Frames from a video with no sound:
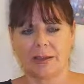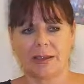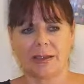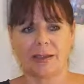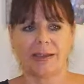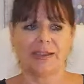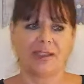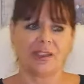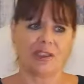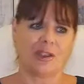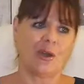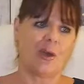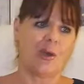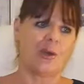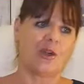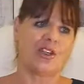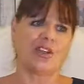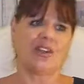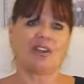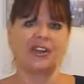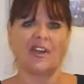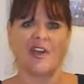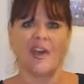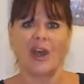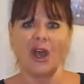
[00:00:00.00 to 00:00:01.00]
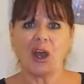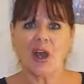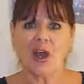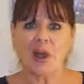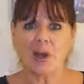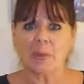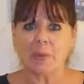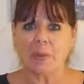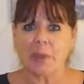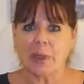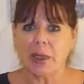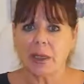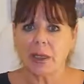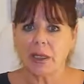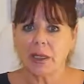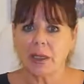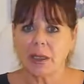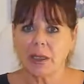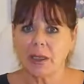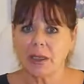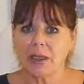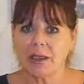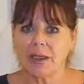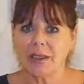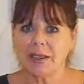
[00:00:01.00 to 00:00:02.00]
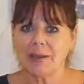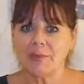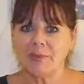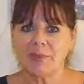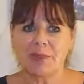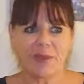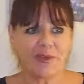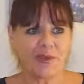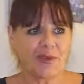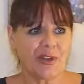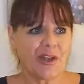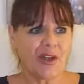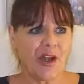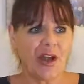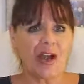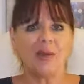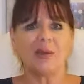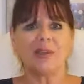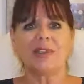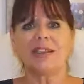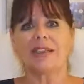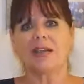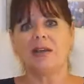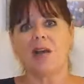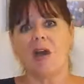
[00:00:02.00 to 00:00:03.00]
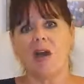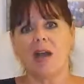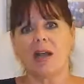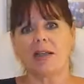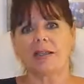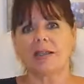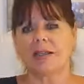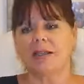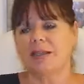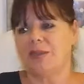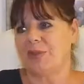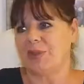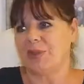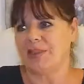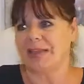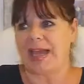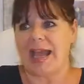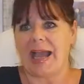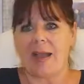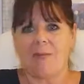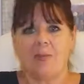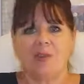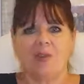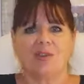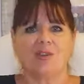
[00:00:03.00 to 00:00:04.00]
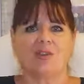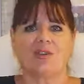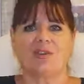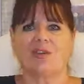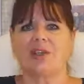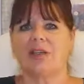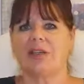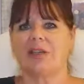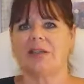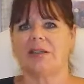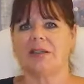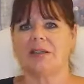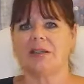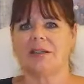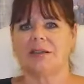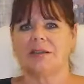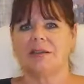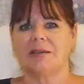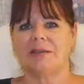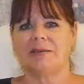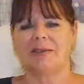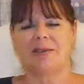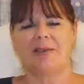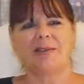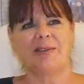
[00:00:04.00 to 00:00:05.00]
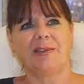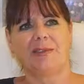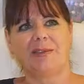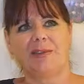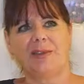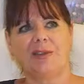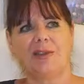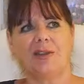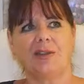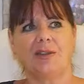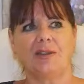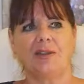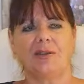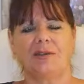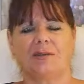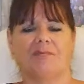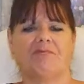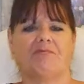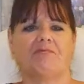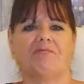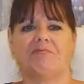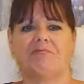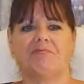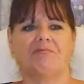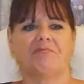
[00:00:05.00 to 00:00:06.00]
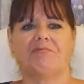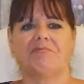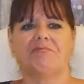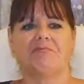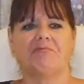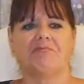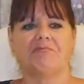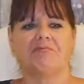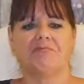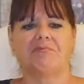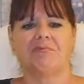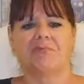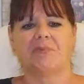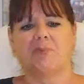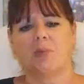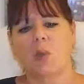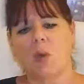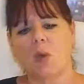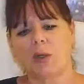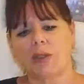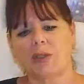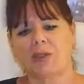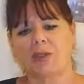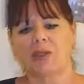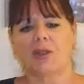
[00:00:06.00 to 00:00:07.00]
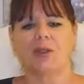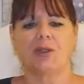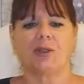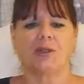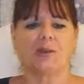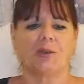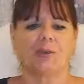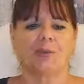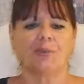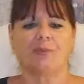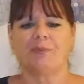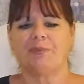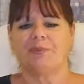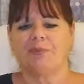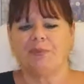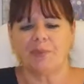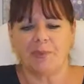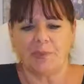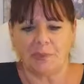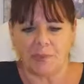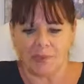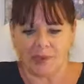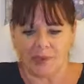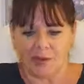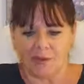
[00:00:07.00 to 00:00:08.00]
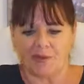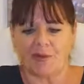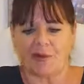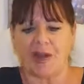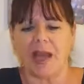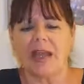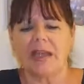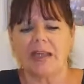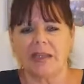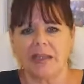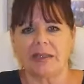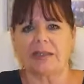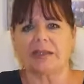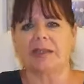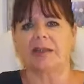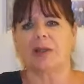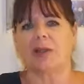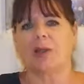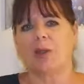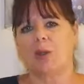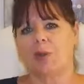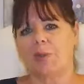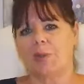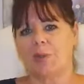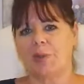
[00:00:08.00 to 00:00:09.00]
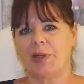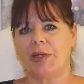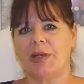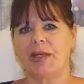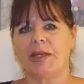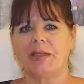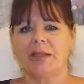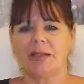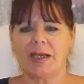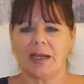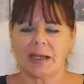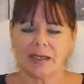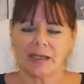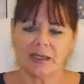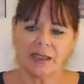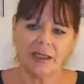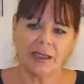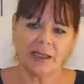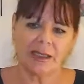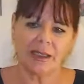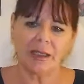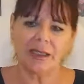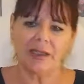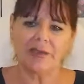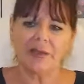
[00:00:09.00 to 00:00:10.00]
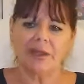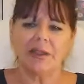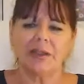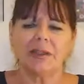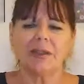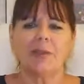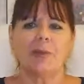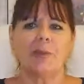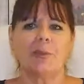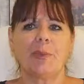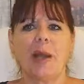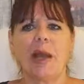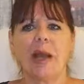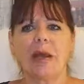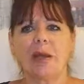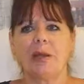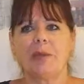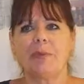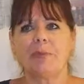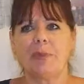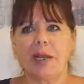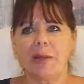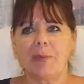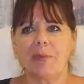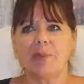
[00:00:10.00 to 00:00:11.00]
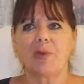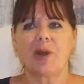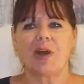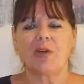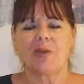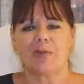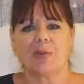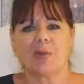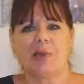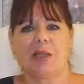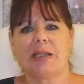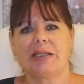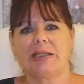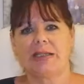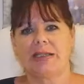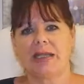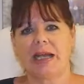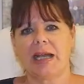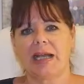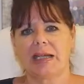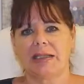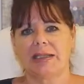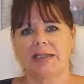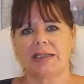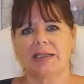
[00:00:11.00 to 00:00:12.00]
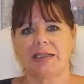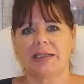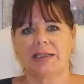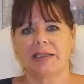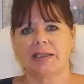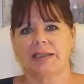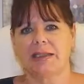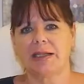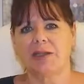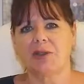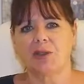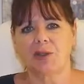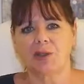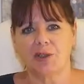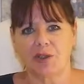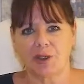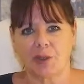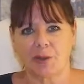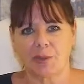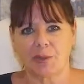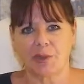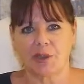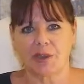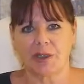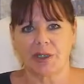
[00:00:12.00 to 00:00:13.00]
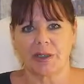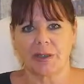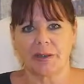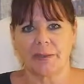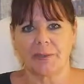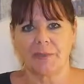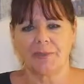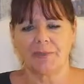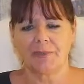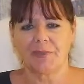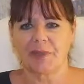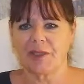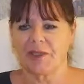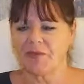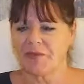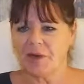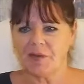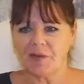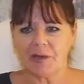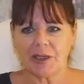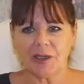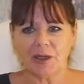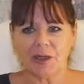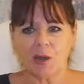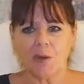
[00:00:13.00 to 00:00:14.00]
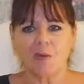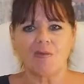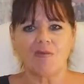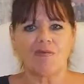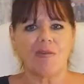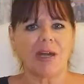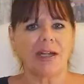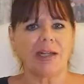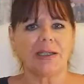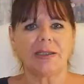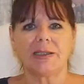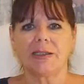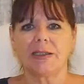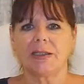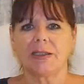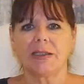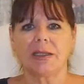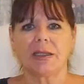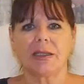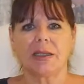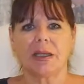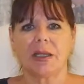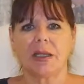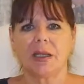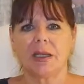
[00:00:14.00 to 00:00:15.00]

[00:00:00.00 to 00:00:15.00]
He's going to the curb. But if the guy was nice and there was chemistry and you just want to create a little opening, then the little Paper Aeroplane text is a good option. Very low risk.